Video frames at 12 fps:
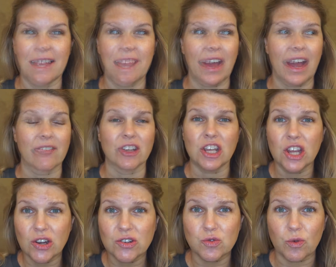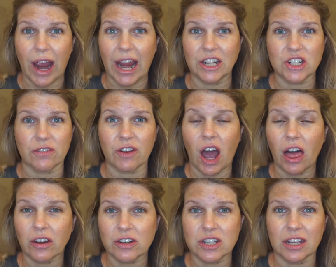They have a huge range of
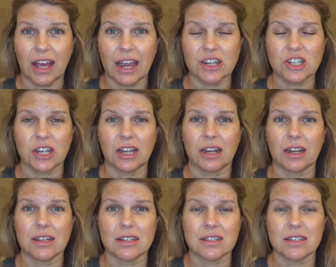color selection,